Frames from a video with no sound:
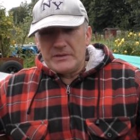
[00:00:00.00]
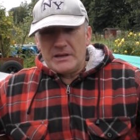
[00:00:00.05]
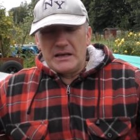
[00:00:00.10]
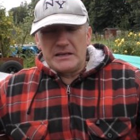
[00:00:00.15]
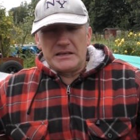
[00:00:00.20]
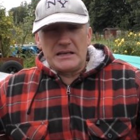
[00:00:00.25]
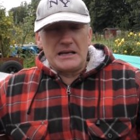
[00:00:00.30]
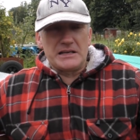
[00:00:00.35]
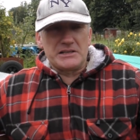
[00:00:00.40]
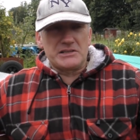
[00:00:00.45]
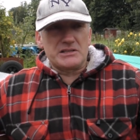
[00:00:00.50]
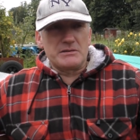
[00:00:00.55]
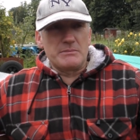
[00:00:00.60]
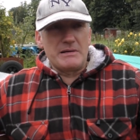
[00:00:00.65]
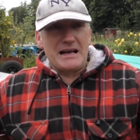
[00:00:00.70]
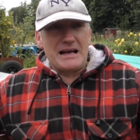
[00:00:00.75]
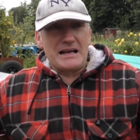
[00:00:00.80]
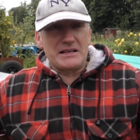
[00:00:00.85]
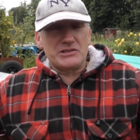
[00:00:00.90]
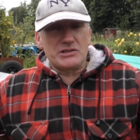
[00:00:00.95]
I get a
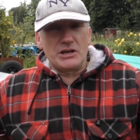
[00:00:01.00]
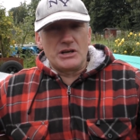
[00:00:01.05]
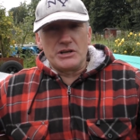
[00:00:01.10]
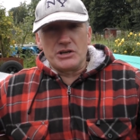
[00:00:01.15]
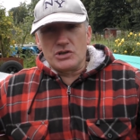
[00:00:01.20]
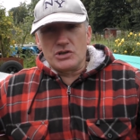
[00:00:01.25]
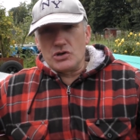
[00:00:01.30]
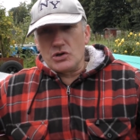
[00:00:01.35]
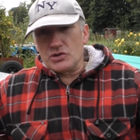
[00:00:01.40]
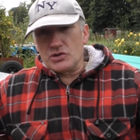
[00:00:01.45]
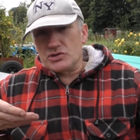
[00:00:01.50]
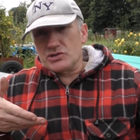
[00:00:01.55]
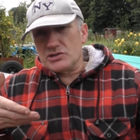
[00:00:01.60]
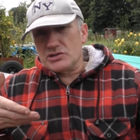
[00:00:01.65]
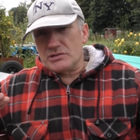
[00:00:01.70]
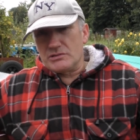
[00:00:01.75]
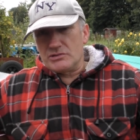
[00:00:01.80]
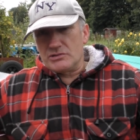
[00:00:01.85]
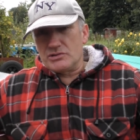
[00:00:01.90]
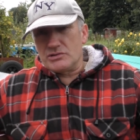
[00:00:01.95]
tomato and I cut
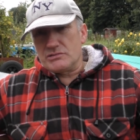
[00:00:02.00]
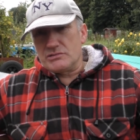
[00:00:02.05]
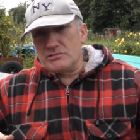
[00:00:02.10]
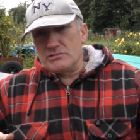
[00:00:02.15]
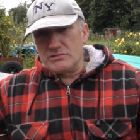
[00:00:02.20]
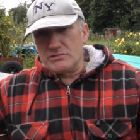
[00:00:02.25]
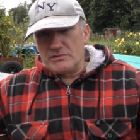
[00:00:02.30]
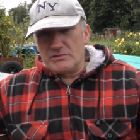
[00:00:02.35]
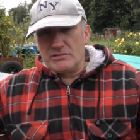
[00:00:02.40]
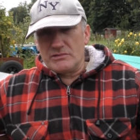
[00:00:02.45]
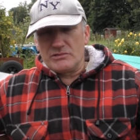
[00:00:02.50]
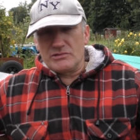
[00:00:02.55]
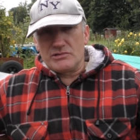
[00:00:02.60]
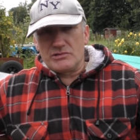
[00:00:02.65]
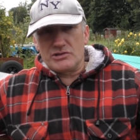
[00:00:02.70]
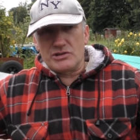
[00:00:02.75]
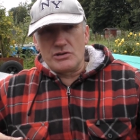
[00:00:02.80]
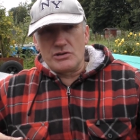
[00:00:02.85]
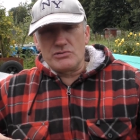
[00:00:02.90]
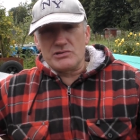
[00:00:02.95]

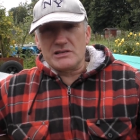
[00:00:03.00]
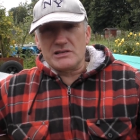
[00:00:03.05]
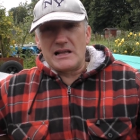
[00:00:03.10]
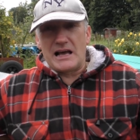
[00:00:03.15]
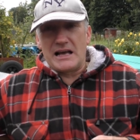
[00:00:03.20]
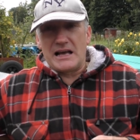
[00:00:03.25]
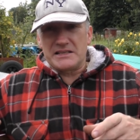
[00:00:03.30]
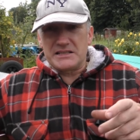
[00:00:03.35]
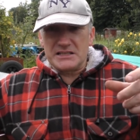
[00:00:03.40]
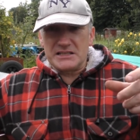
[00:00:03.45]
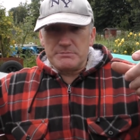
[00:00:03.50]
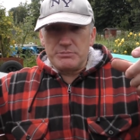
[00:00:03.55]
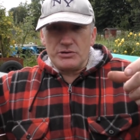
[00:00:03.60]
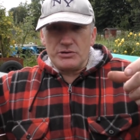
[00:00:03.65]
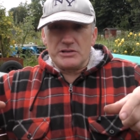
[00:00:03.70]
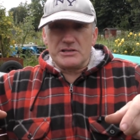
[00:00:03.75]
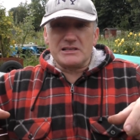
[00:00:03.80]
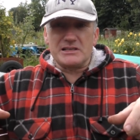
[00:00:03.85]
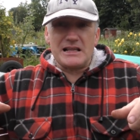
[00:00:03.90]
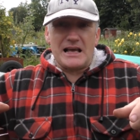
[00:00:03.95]
2 slices,
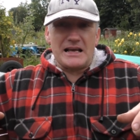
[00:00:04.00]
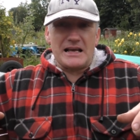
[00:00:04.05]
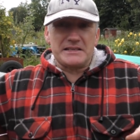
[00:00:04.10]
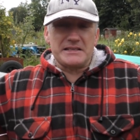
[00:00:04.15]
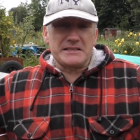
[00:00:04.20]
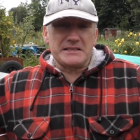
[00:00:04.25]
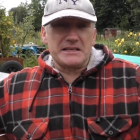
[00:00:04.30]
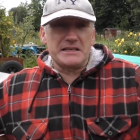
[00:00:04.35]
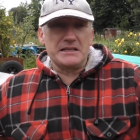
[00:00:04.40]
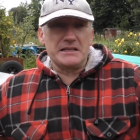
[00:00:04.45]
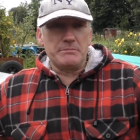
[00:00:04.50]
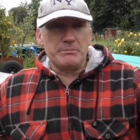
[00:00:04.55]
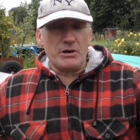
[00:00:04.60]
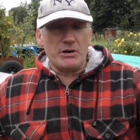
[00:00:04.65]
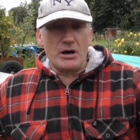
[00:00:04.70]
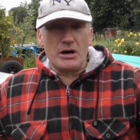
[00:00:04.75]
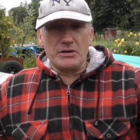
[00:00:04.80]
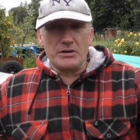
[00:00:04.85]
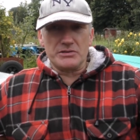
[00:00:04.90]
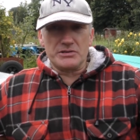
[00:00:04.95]
put the slices in the
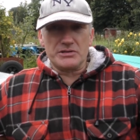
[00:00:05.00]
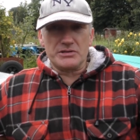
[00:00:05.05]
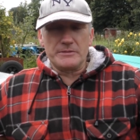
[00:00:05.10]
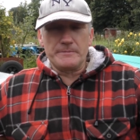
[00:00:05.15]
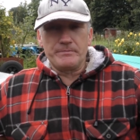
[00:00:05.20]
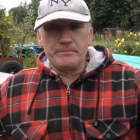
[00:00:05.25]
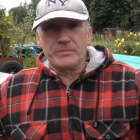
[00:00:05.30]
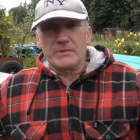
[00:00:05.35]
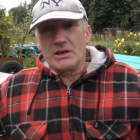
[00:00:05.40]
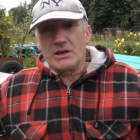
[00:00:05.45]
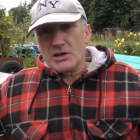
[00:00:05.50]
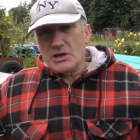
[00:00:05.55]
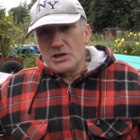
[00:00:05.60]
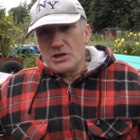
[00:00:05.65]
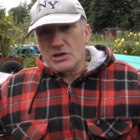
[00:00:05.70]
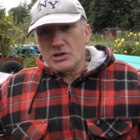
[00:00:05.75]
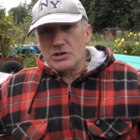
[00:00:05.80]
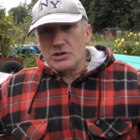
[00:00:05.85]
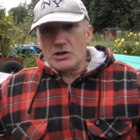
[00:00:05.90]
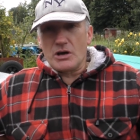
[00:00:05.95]
pots,
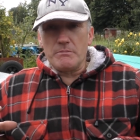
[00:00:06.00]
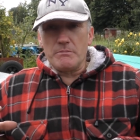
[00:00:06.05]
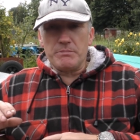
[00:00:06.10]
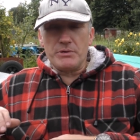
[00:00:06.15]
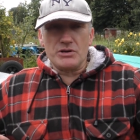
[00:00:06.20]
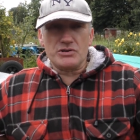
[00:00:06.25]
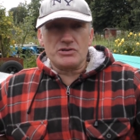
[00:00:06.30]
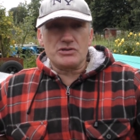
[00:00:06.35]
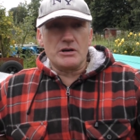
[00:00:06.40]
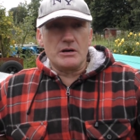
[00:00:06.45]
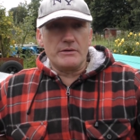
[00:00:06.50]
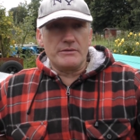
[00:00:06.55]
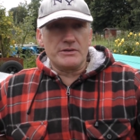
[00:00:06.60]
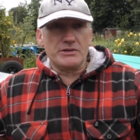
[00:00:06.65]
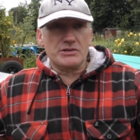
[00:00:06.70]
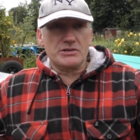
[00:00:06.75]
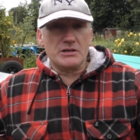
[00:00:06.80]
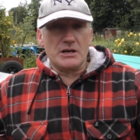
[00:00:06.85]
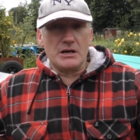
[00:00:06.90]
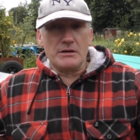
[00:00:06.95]
compost over
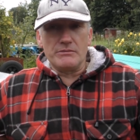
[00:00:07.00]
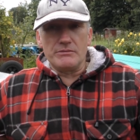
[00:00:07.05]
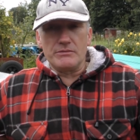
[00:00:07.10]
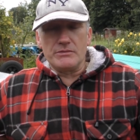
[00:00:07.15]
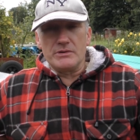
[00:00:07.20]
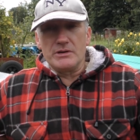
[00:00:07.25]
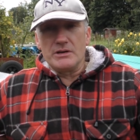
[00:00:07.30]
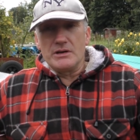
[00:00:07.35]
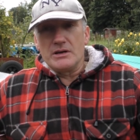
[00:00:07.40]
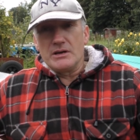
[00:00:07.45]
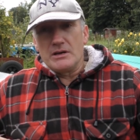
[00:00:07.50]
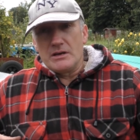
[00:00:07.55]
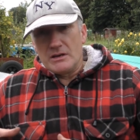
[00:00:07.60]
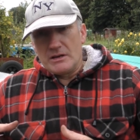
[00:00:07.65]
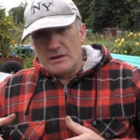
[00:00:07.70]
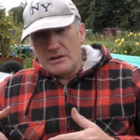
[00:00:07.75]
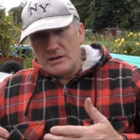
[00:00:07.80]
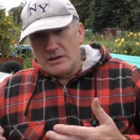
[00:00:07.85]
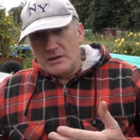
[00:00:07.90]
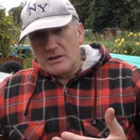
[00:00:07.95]
the top.
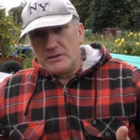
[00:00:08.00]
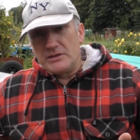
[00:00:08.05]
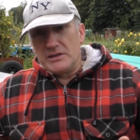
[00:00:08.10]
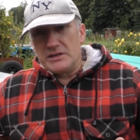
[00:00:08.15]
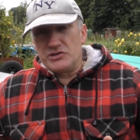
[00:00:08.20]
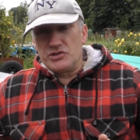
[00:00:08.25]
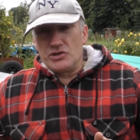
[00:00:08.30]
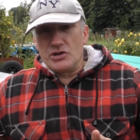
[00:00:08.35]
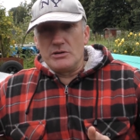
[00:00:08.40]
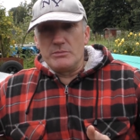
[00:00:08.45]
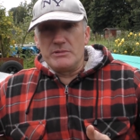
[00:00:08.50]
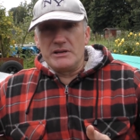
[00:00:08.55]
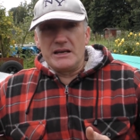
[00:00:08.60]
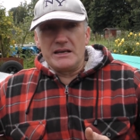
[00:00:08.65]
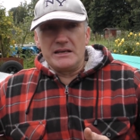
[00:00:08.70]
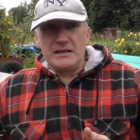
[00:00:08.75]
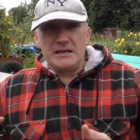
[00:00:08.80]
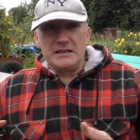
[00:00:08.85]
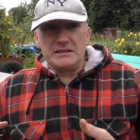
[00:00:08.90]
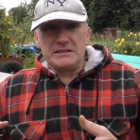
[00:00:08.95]
They
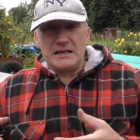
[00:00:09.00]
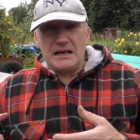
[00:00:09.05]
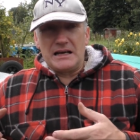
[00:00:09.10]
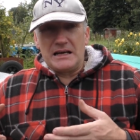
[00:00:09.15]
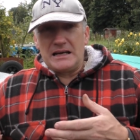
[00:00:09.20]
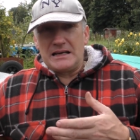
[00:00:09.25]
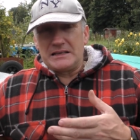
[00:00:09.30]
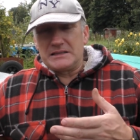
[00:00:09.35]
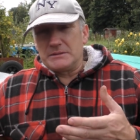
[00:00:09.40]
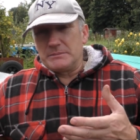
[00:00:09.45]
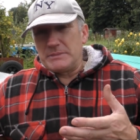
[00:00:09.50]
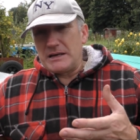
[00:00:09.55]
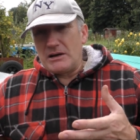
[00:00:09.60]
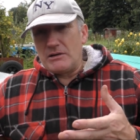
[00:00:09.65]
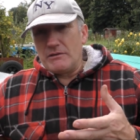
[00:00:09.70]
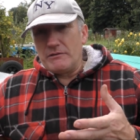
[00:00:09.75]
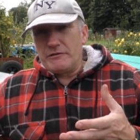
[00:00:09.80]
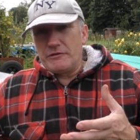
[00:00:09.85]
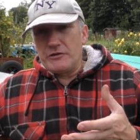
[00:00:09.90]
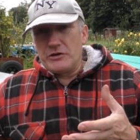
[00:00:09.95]
germinated. I had
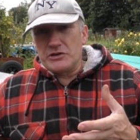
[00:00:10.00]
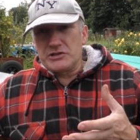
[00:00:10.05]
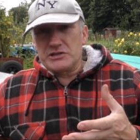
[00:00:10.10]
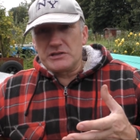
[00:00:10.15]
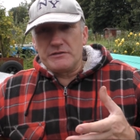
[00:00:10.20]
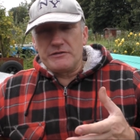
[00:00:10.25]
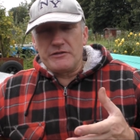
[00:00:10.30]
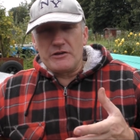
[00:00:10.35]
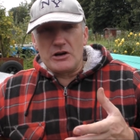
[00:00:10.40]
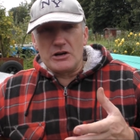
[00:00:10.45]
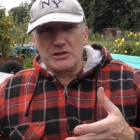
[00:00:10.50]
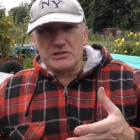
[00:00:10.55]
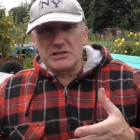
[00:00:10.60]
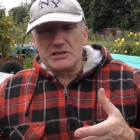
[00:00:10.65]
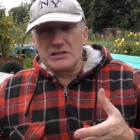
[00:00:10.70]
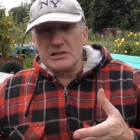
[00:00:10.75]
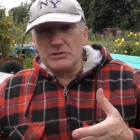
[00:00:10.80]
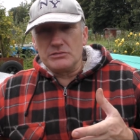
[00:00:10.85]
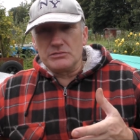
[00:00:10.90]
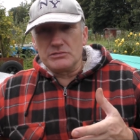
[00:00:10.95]
about
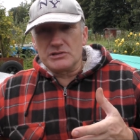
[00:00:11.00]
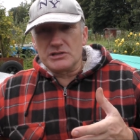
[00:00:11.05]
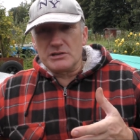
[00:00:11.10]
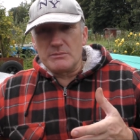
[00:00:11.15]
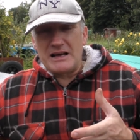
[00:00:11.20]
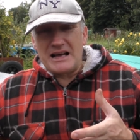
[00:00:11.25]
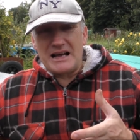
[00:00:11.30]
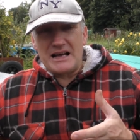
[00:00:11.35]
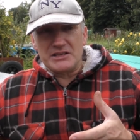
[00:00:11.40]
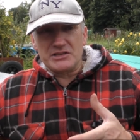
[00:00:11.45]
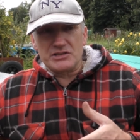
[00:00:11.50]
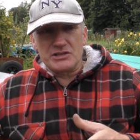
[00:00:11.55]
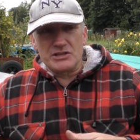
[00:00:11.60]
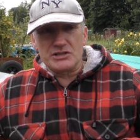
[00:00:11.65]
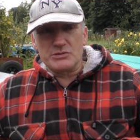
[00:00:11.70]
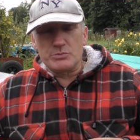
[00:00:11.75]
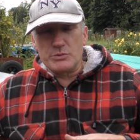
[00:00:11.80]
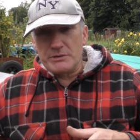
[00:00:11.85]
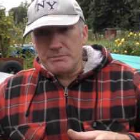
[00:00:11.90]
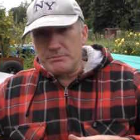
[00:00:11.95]
30-40 little
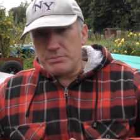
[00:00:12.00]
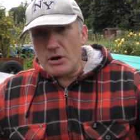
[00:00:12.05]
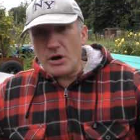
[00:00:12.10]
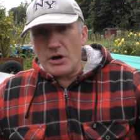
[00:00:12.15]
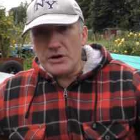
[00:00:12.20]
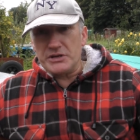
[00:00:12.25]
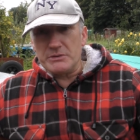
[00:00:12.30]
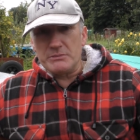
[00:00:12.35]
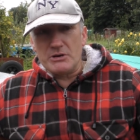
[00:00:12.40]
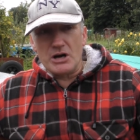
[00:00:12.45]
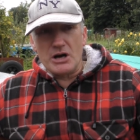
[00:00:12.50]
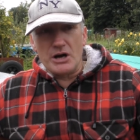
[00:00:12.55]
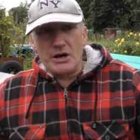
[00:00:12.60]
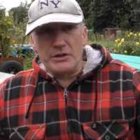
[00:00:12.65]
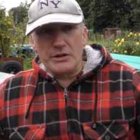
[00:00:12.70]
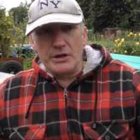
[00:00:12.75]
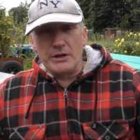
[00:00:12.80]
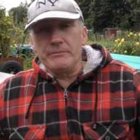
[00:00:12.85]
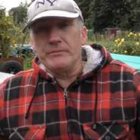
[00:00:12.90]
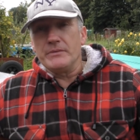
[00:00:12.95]
tomatoes. We potted them
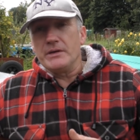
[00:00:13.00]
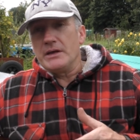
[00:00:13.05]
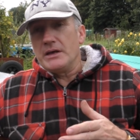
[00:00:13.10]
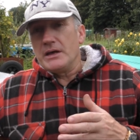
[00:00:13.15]
all on.